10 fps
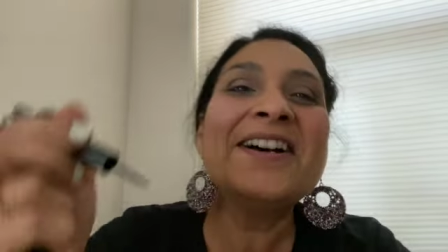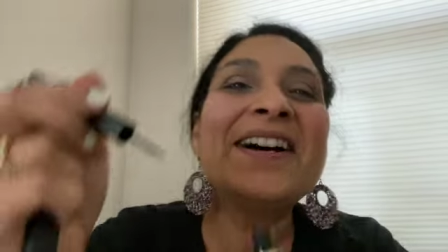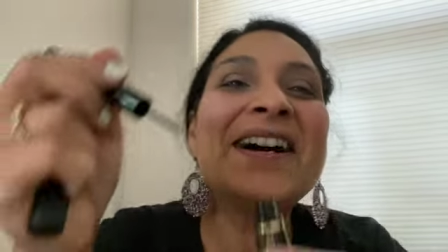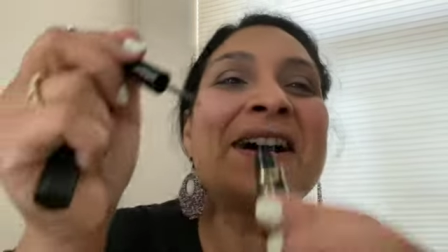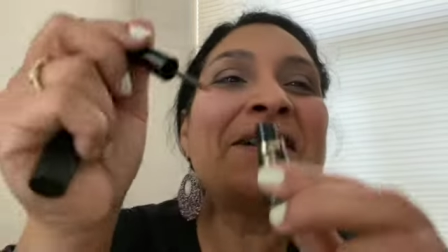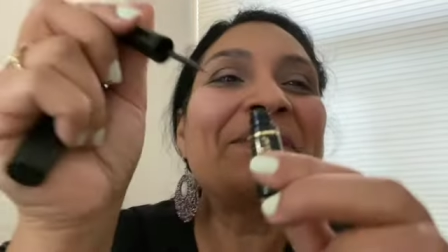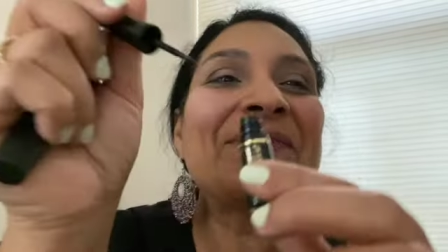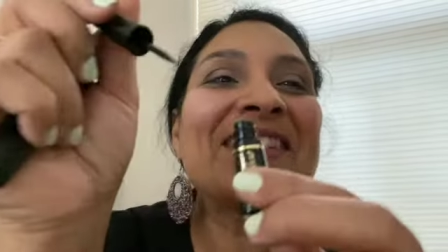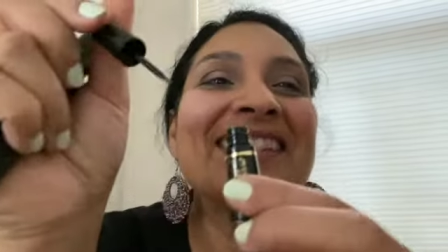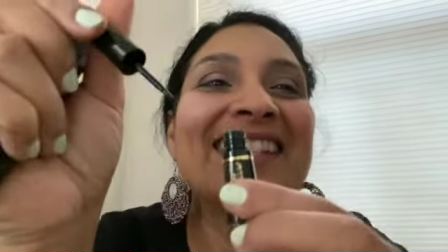
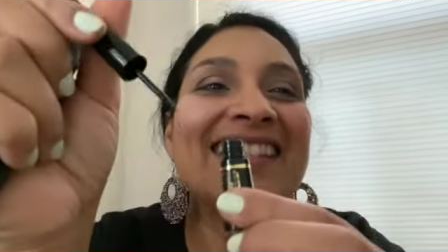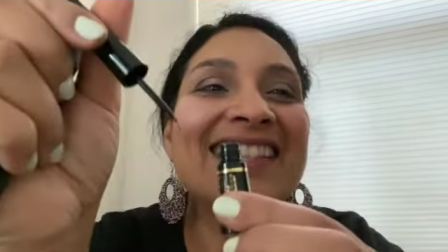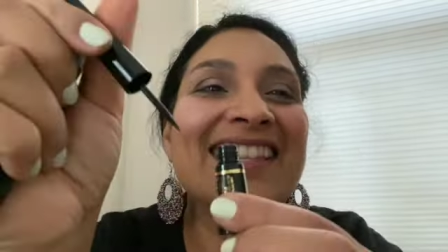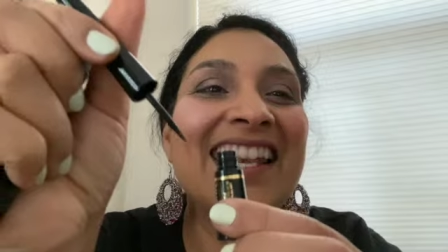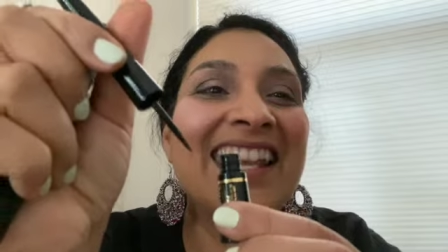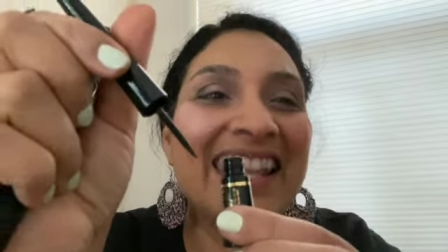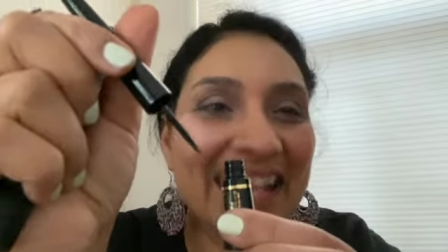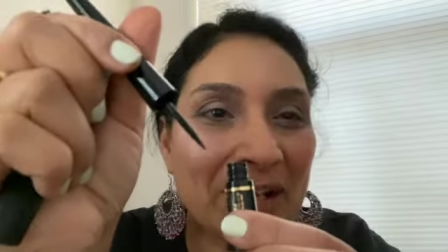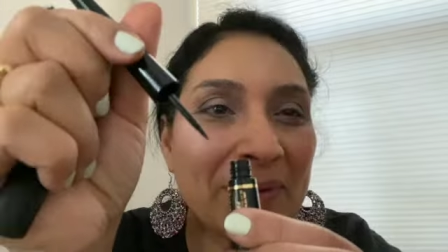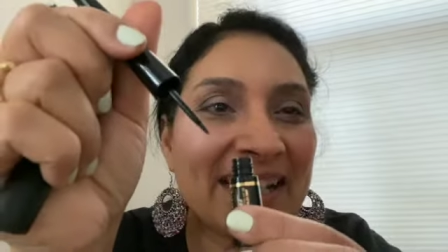So this is the
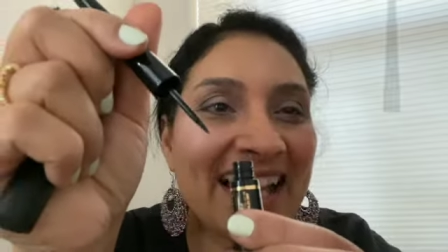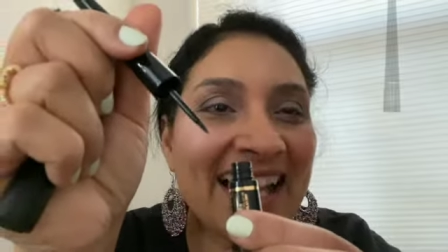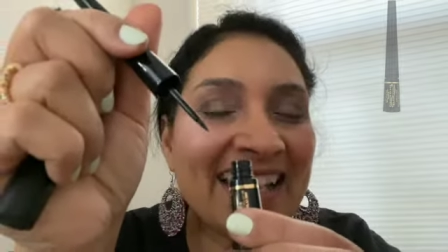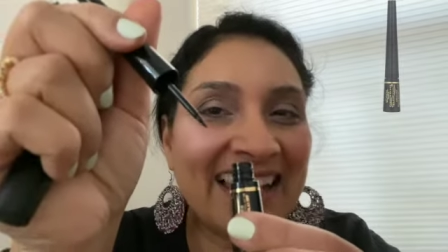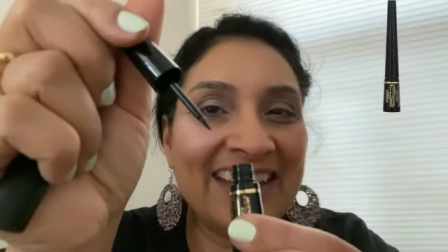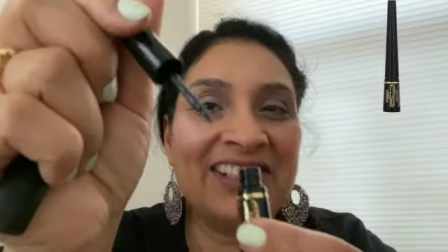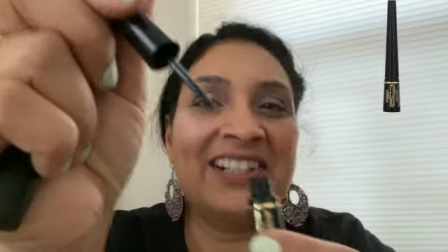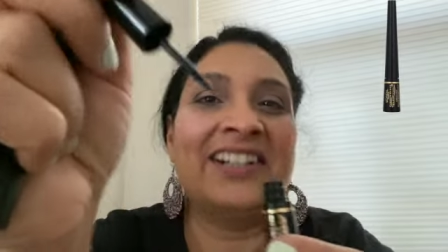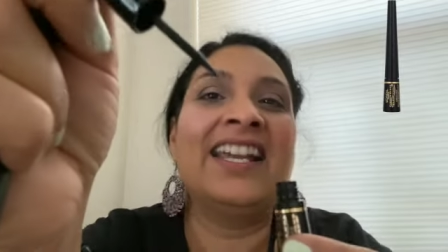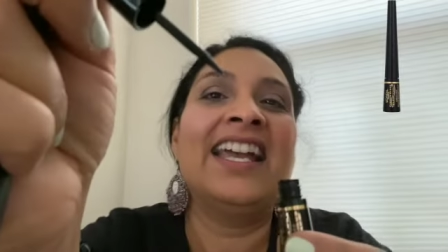liquid eyeliner.